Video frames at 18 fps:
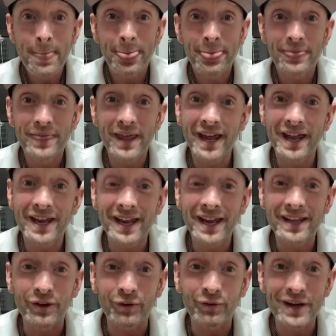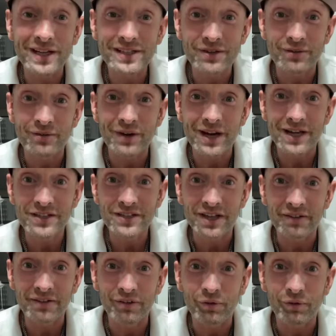Then at the
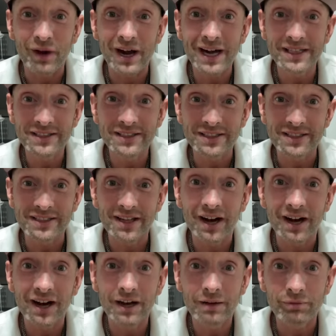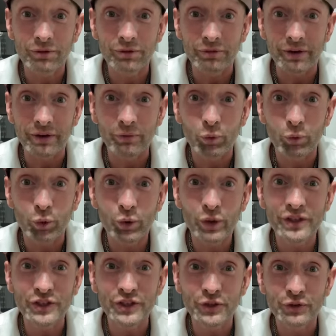resurrection of the righteous, God will
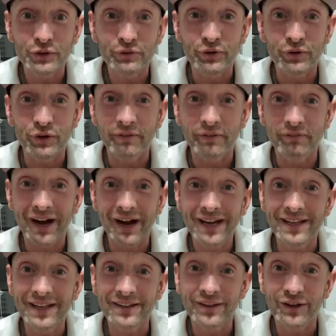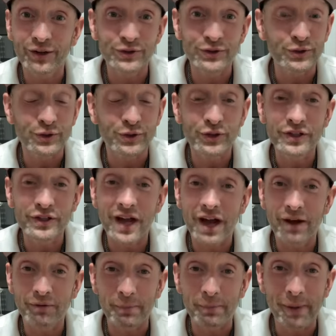reward you for inviting those who could
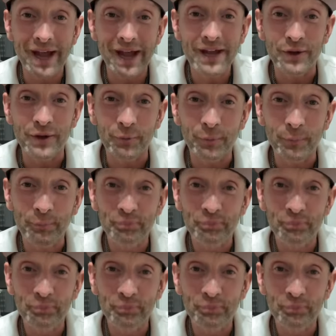not repay you.